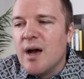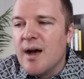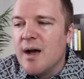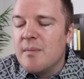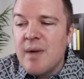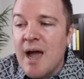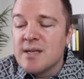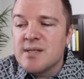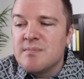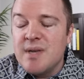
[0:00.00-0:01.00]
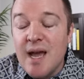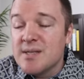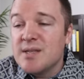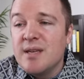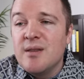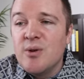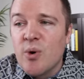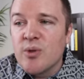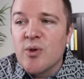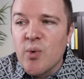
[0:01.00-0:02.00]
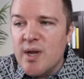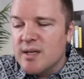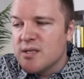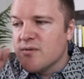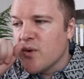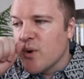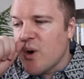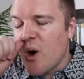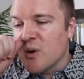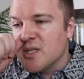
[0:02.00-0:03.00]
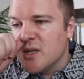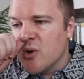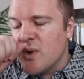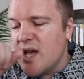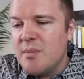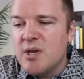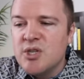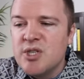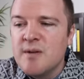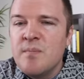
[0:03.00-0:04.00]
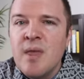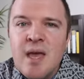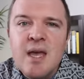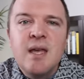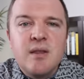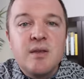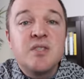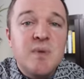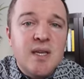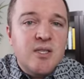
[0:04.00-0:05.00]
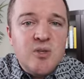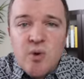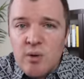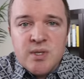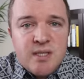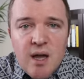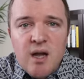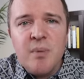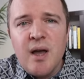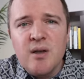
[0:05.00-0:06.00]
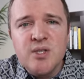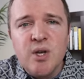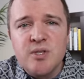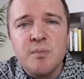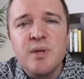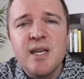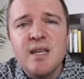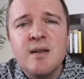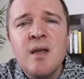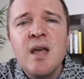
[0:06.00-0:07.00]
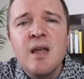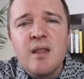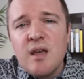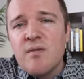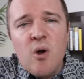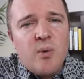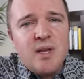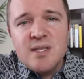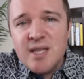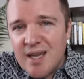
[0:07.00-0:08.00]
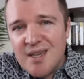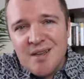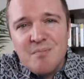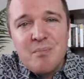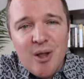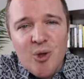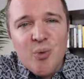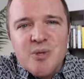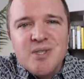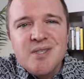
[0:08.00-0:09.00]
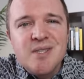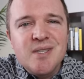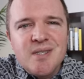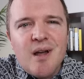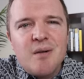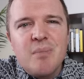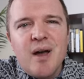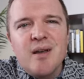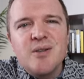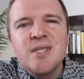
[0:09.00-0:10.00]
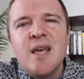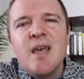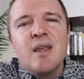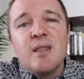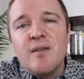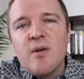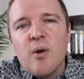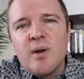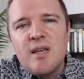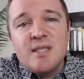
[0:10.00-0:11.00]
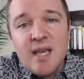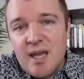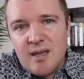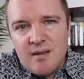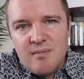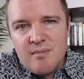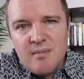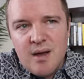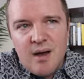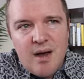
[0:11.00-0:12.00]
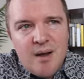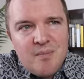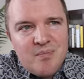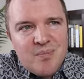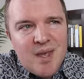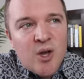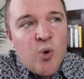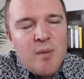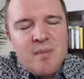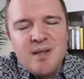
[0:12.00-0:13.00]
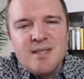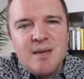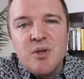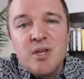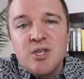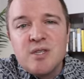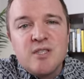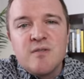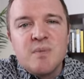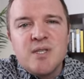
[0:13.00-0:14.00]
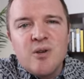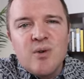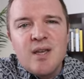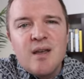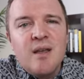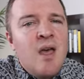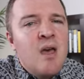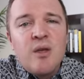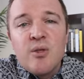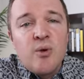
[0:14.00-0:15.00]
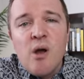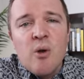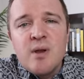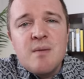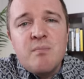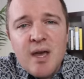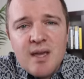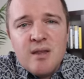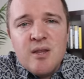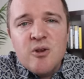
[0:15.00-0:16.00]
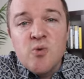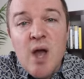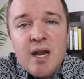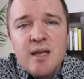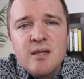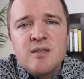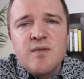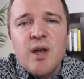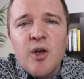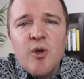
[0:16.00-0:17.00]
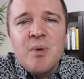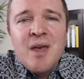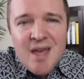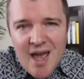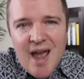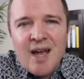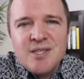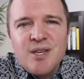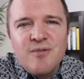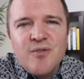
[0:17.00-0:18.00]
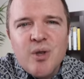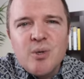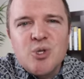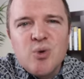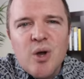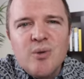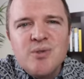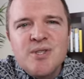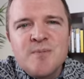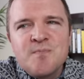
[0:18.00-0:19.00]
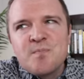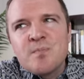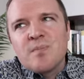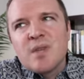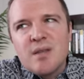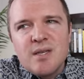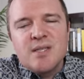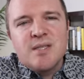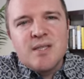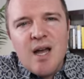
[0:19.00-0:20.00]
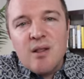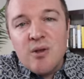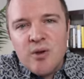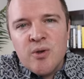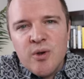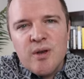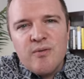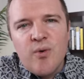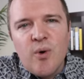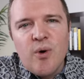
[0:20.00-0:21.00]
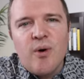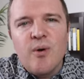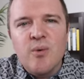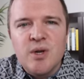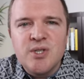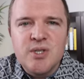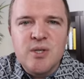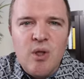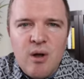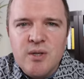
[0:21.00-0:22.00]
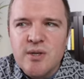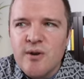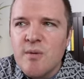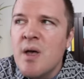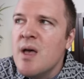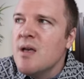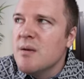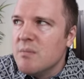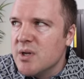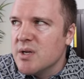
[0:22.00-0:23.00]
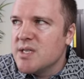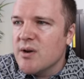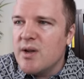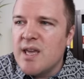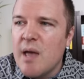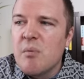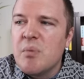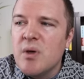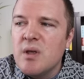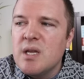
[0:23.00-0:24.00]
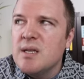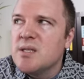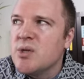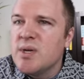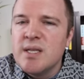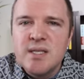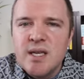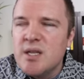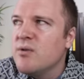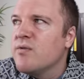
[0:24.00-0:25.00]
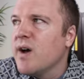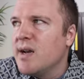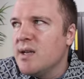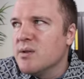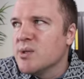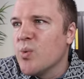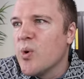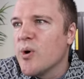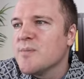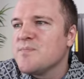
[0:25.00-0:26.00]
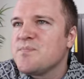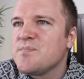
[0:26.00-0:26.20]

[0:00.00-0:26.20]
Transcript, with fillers: uh, ask, be asking the North Koreans for artillery ammunition, this means their own stockpiles are depleted. They've already taken Belarus's stockpiles, They've already taken uh, equipment and munitions from Syria. They're already begging the Iranians for help, asking for those drones. This does not look good for Russia's long term military capability to continue fighting this war.